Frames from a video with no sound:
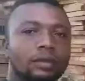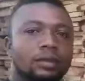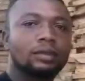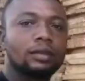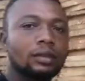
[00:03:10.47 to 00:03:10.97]
how
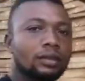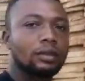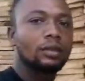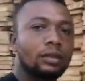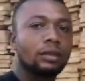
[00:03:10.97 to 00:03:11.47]
much is
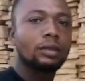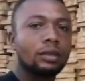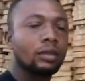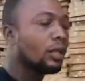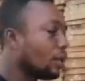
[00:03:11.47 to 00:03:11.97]
this one in
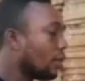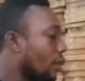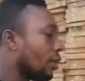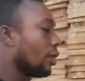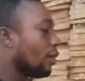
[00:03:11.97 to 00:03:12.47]
comparison
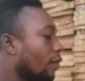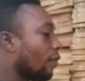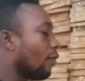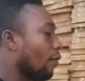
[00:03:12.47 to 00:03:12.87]
to the other one?